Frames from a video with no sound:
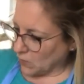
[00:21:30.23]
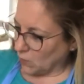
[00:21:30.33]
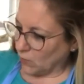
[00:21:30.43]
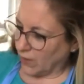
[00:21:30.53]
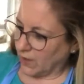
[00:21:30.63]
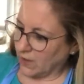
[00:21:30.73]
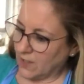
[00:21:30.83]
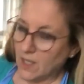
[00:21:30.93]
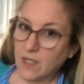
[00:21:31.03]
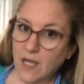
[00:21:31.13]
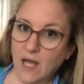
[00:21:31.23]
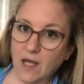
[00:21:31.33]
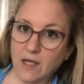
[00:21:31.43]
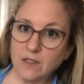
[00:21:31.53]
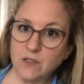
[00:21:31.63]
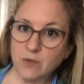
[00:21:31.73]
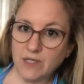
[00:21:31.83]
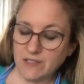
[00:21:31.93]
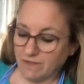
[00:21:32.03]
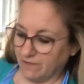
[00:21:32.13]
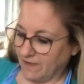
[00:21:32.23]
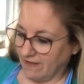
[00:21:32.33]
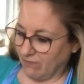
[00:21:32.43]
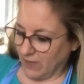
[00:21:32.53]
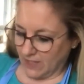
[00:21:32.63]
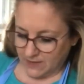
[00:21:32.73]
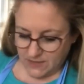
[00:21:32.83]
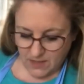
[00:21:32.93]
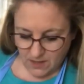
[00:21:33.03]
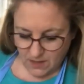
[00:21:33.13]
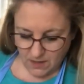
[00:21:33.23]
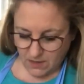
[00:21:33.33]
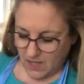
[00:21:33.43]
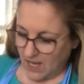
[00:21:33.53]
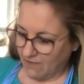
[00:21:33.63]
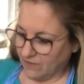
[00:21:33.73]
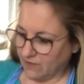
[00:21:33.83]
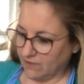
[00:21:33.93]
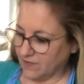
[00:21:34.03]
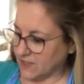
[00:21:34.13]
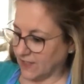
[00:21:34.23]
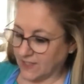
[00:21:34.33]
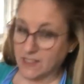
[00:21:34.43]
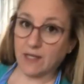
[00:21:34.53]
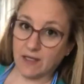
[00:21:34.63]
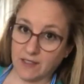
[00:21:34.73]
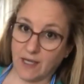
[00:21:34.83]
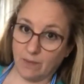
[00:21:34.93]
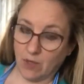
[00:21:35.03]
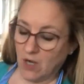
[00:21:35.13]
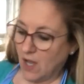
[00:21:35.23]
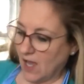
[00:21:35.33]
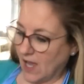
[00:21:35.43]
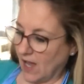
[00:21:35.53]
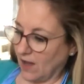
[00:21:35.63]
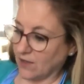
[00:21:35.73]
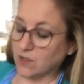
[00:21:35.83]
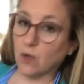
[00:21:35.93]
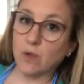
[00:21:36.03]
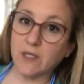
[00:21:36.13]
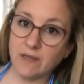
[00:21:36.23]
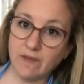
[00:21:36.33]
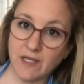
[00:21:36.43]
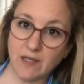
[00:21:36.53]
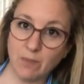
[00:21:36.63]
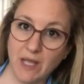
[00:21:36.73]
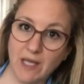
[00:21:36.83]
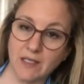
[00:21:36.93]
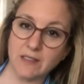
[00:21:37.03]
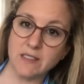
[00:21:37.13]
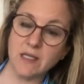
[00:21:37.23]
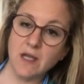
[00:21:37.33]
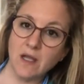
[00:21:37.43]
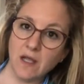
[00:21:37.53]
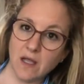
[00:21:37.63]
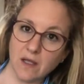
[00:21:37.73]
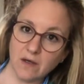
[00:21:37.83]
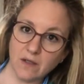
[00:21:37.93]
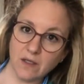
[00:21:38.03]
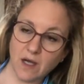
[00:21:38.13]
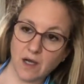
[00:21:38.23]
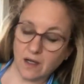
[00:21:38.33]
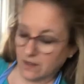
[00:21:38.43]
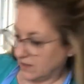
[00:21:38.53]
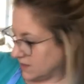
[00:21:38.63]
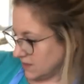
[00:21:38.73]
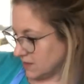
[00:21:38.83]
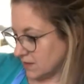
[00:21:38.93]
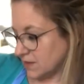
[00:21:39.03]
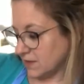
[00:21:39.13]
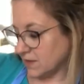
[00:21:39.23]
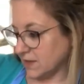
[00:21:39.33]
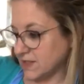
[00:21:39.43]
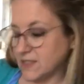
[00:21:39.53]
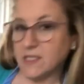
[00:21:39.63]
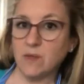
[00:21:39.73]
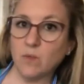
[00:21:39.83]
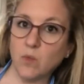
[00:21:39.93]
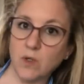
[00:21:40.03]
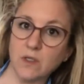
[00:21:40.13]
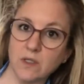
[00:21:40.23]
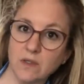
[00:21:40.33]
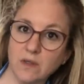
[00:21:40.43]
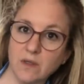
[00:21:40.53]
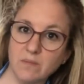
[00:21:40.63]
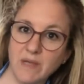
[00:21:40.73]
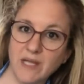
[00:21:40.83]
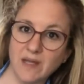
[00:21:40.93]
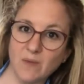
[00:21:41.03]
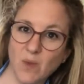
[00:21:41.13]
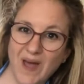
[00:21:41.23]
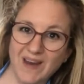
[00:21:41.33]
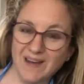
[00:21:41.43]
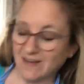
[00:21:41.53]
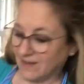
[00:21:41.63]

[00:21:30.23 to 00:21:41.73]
or oil. Do this for 5 minutes. After, set the timer. Don't leave it in the pans. It'll, the steam will make it wet